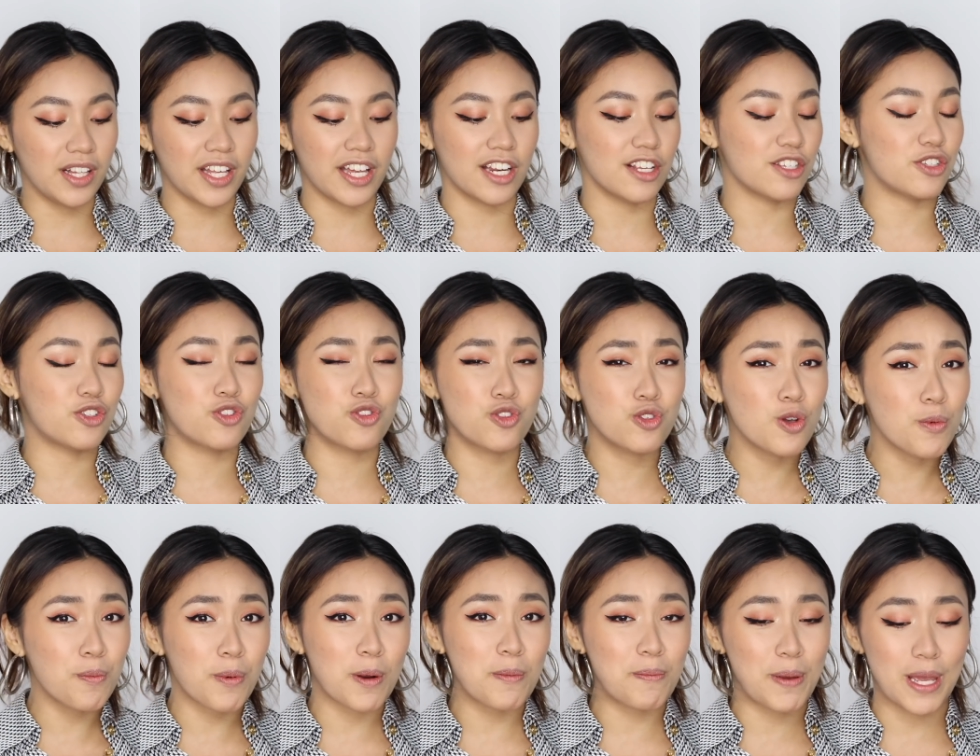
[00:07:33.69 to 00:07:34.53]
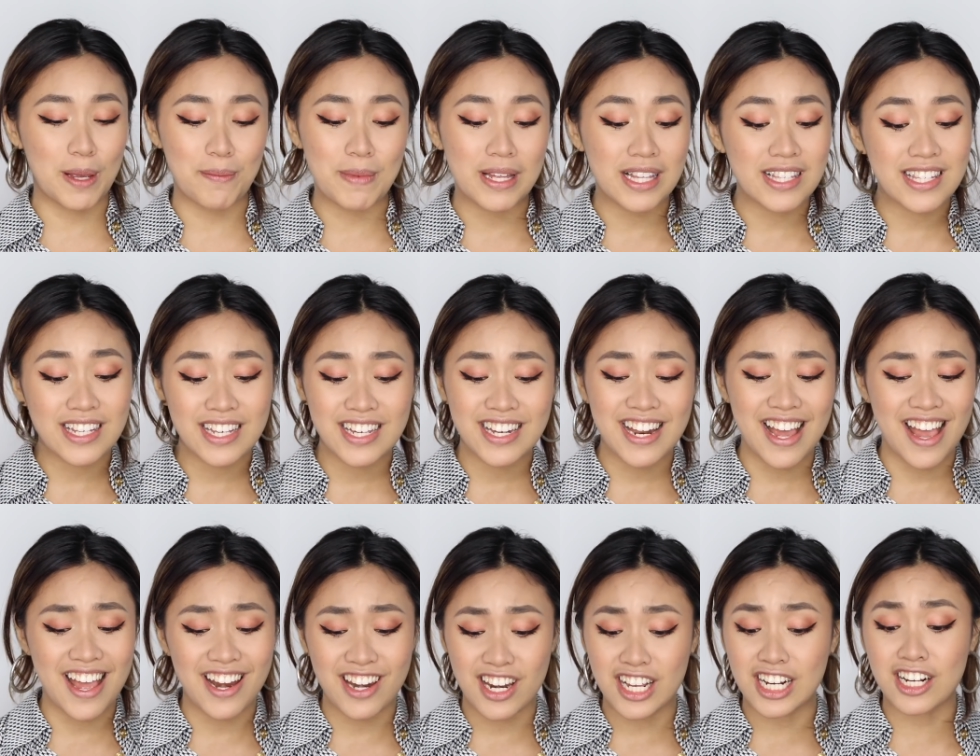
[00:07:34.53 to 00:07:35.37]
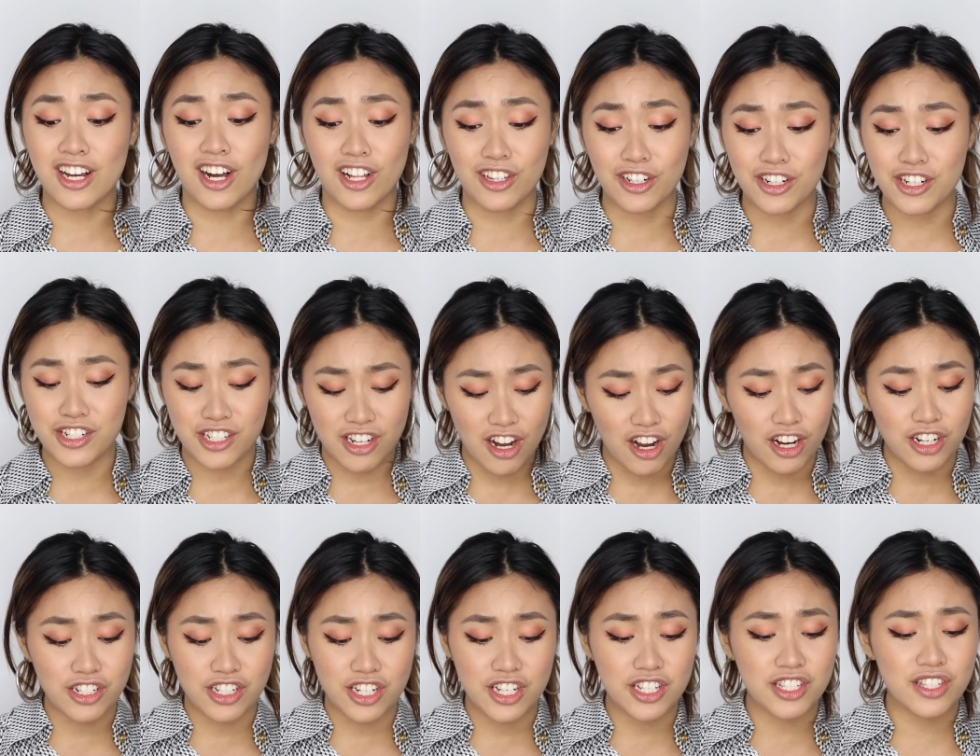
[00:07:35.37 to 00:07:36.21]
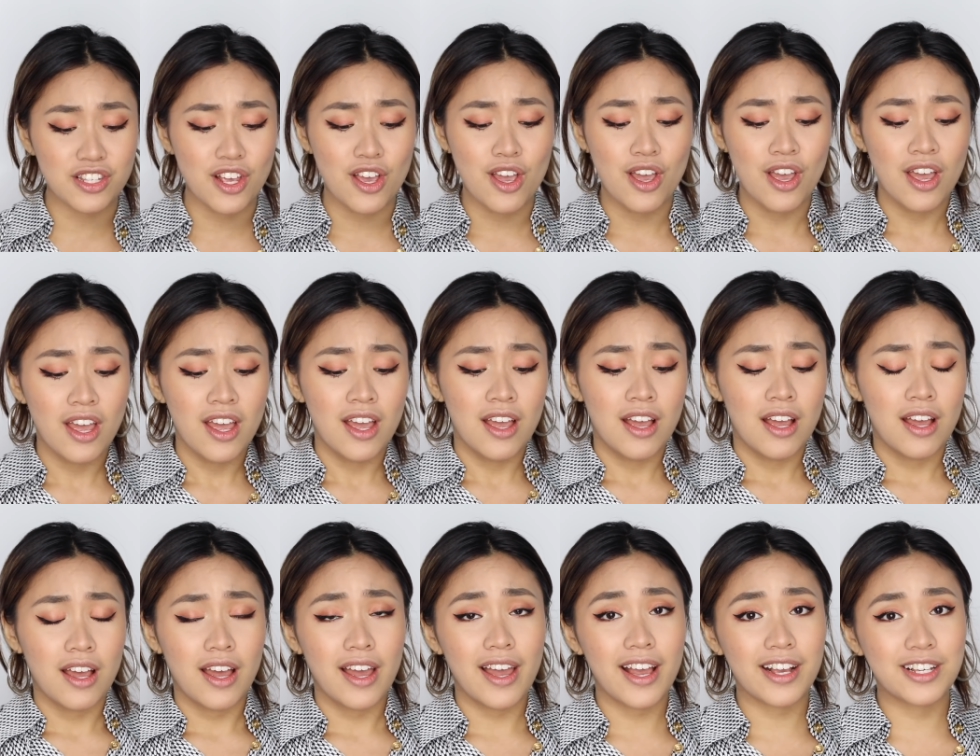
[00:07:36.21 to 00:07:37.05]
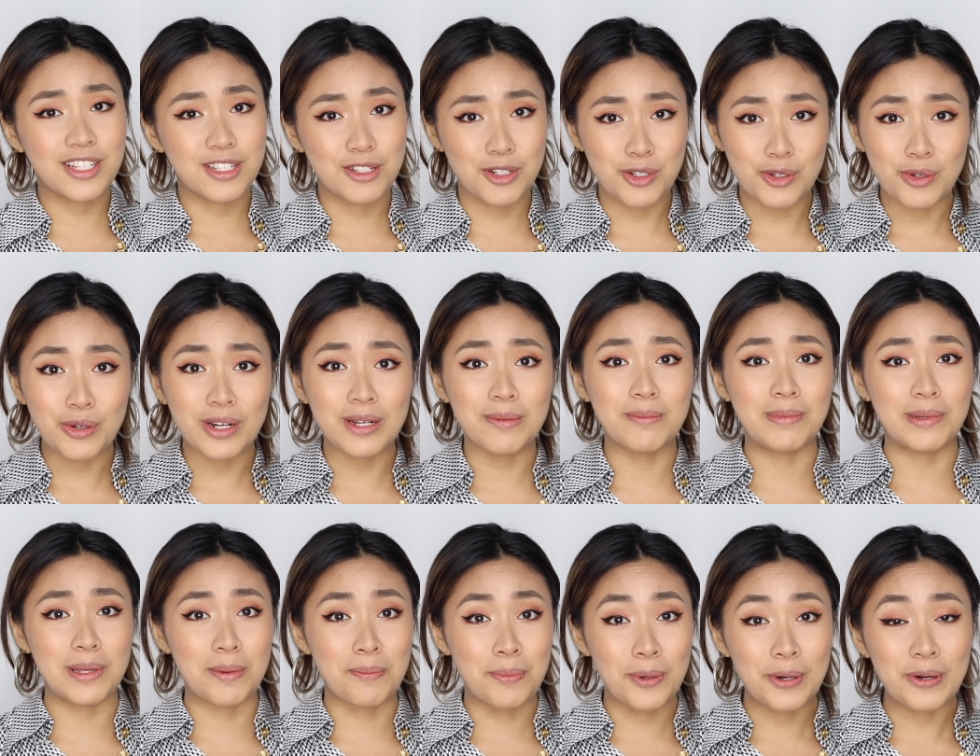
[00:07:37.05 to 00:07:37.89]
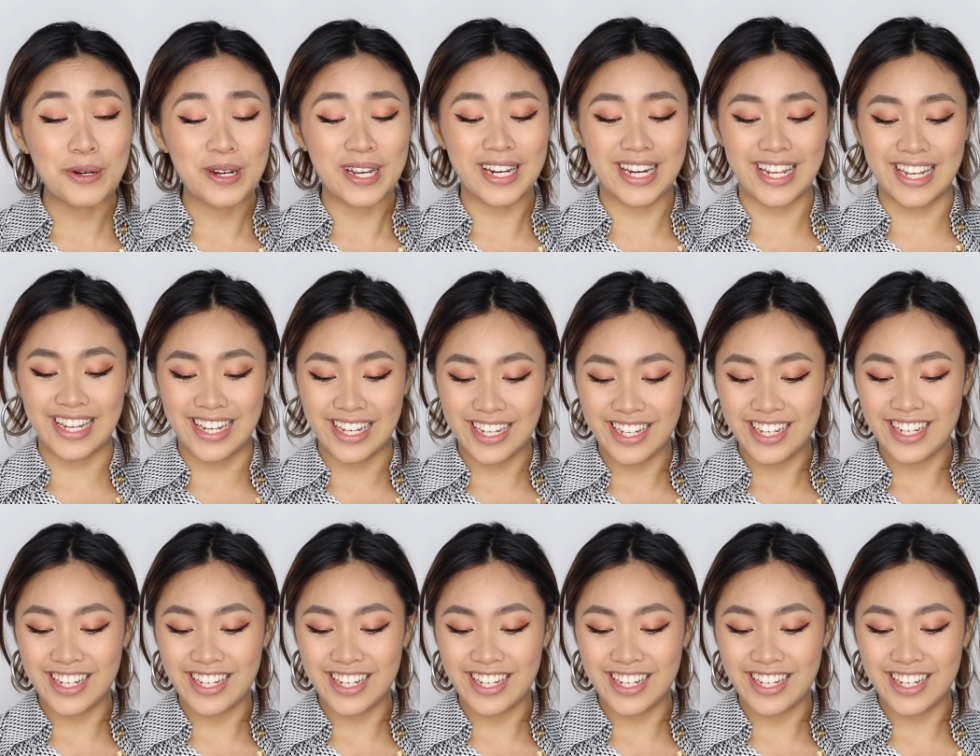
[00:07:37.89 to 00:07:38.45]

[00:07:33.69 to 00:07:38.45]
It is super pigmented and the colors are just extremely pretty.